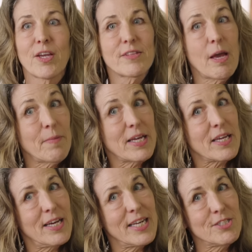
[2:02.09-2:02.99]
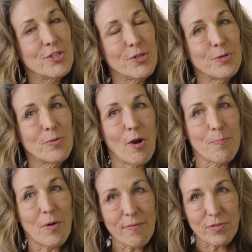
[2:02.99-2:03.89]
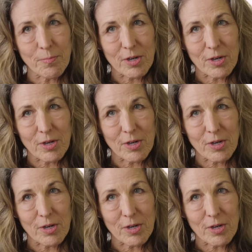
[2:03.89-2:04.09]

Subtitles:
that might cut into our profit